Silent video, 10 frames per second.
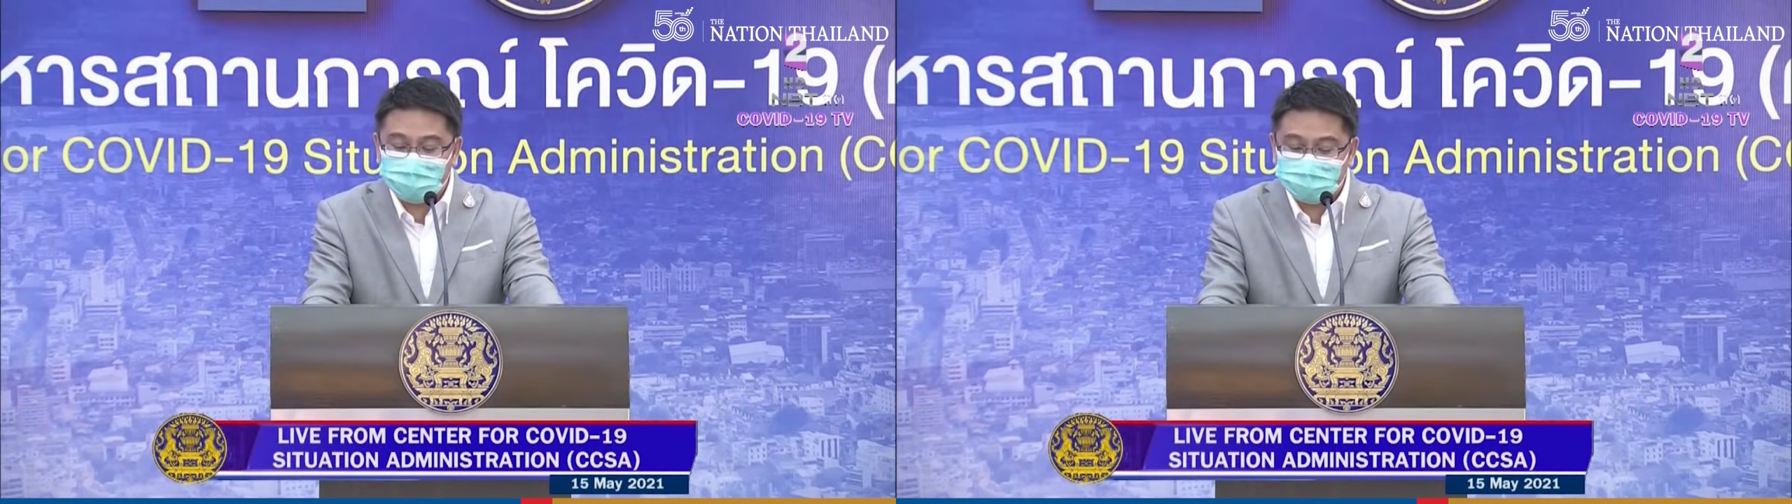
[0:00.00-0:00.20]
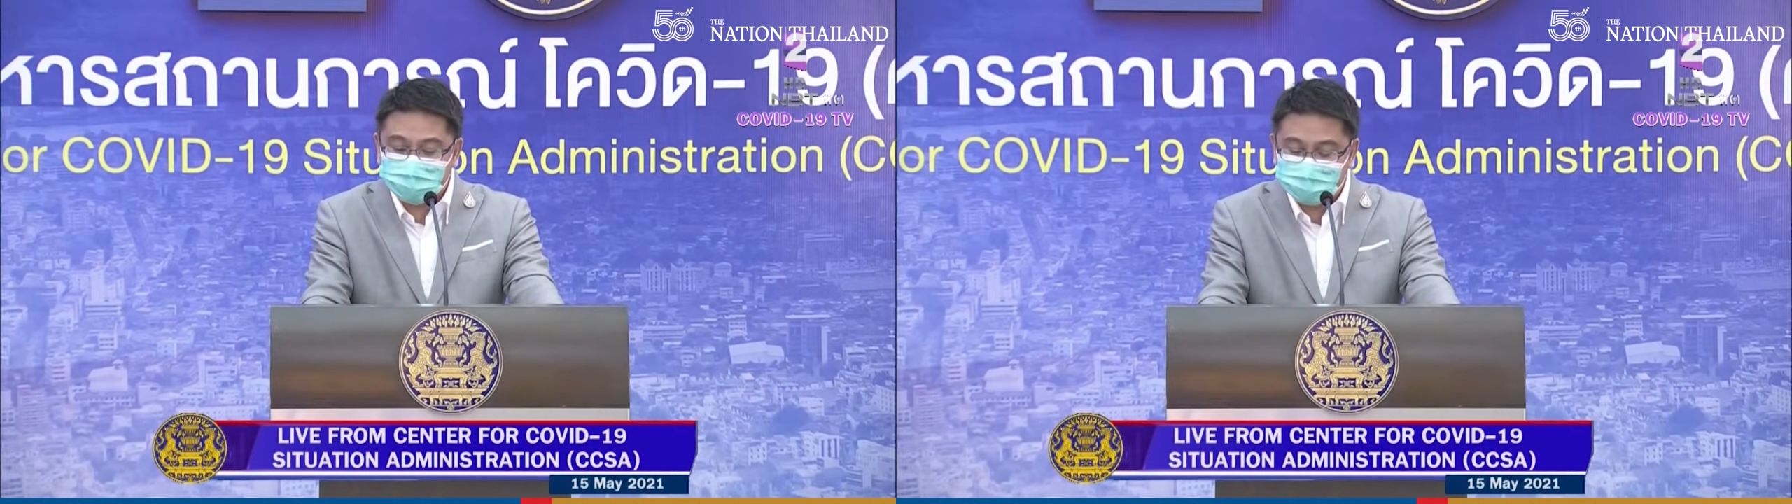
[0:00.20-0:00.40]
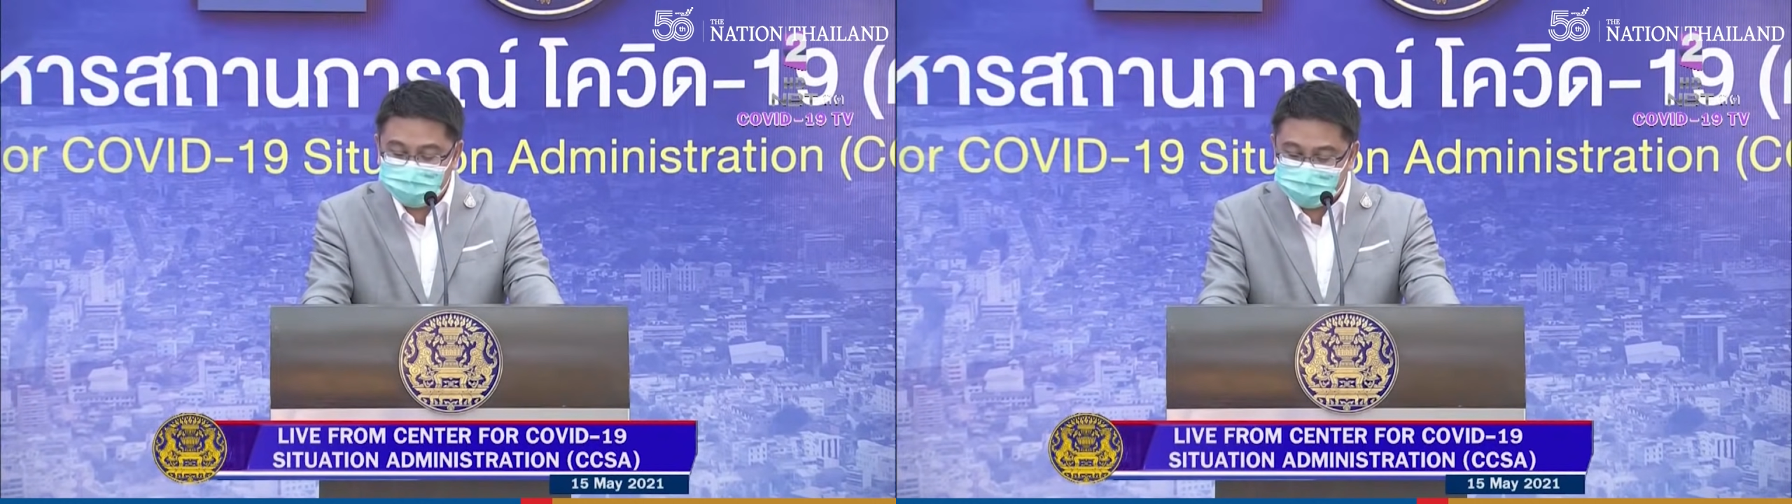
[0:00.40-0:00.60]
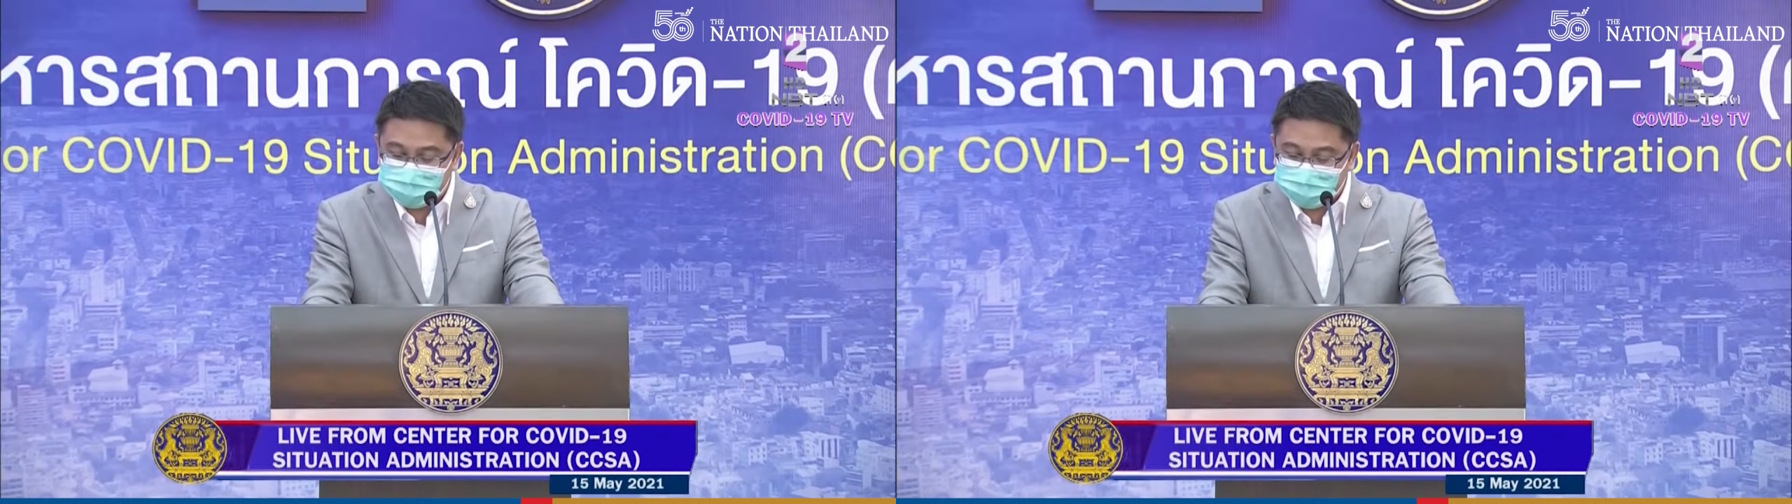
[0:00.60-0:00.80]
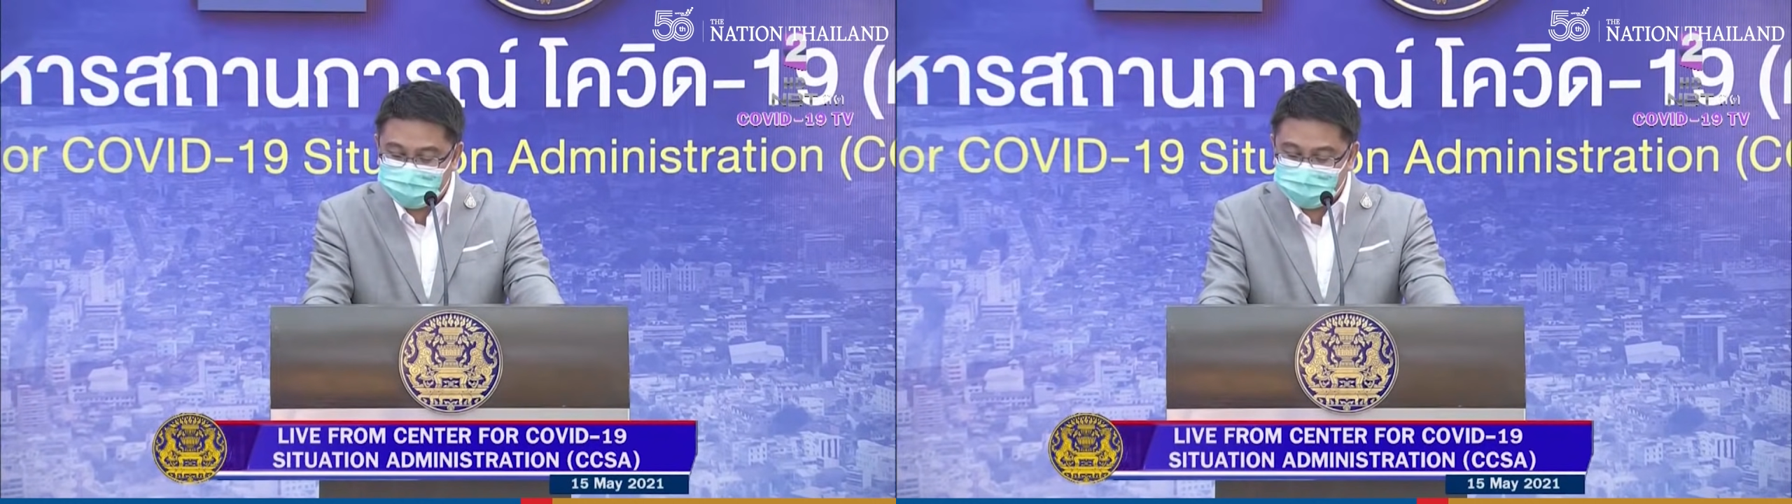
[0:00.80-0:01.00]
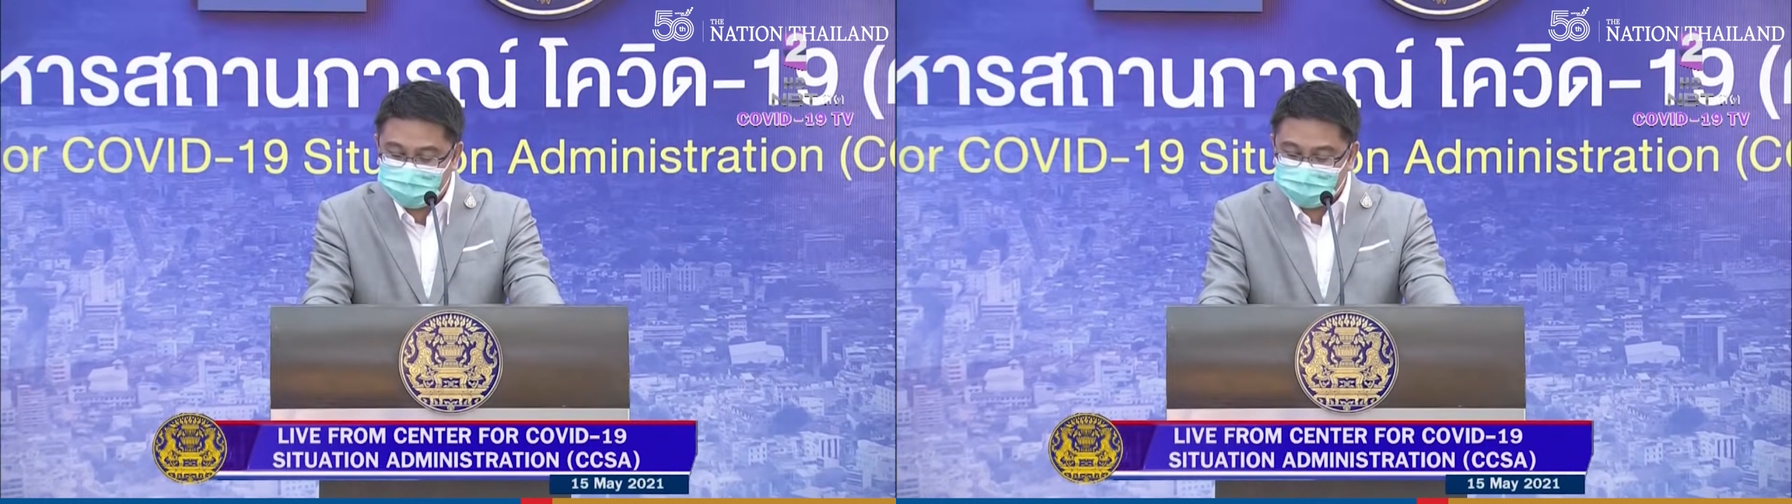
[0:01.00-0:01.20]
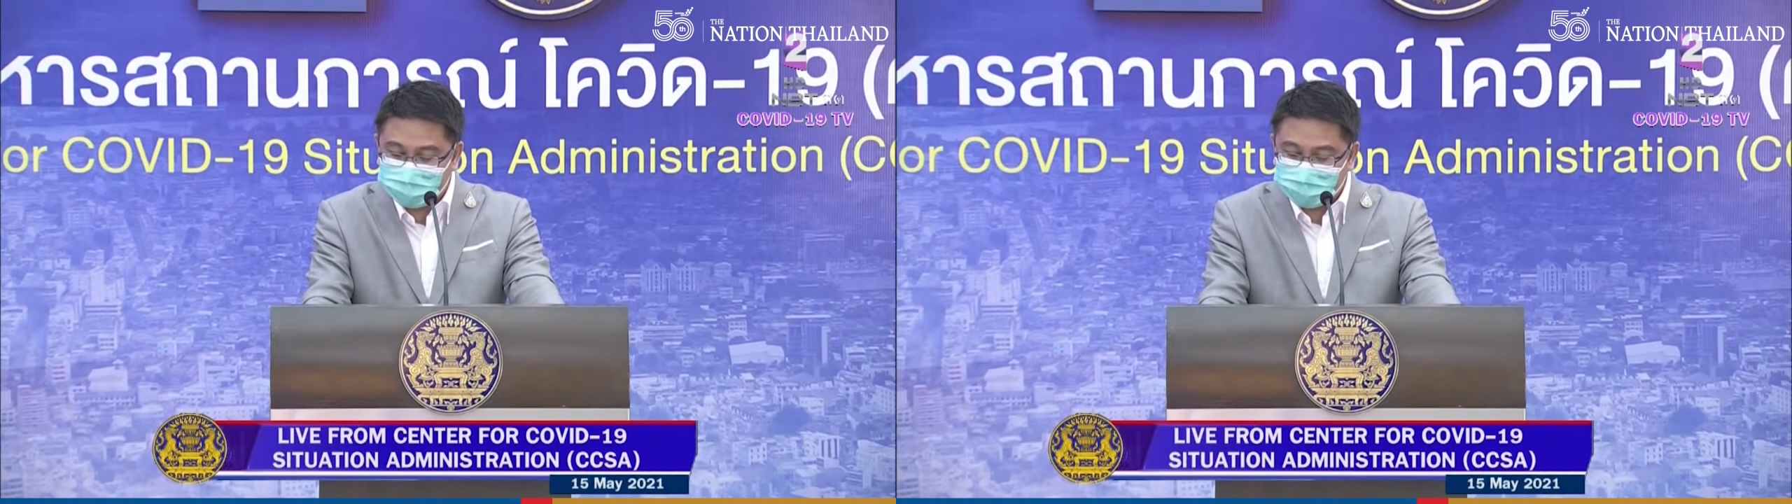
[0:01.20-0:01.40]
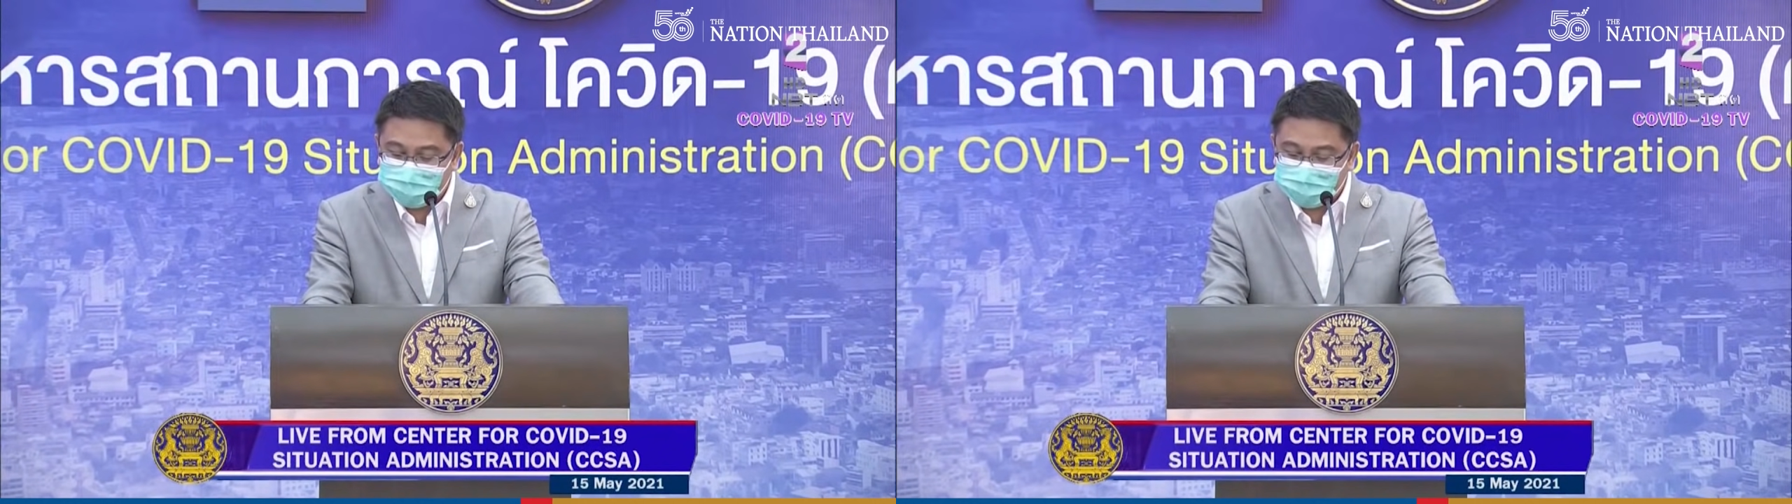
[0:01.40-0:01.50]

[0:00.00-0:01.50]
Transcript: a separate facility